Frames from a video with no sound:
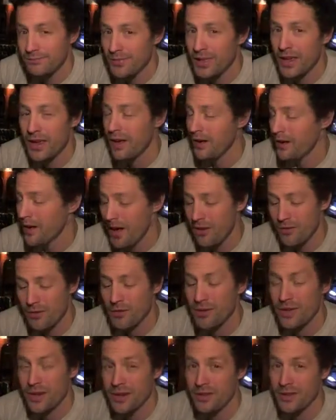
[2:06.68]
yeah, have
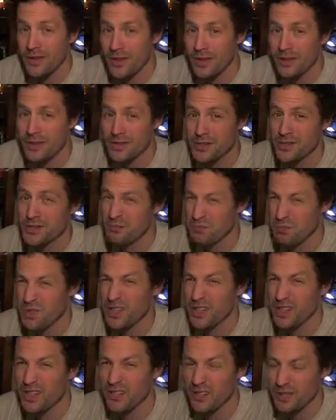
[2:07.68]
it with anything, because it's
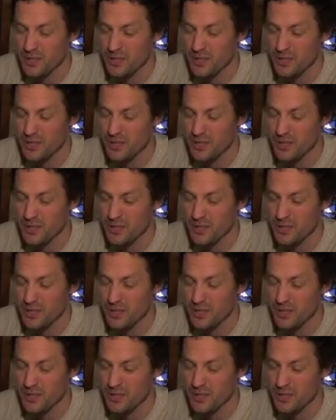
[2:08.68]
bloody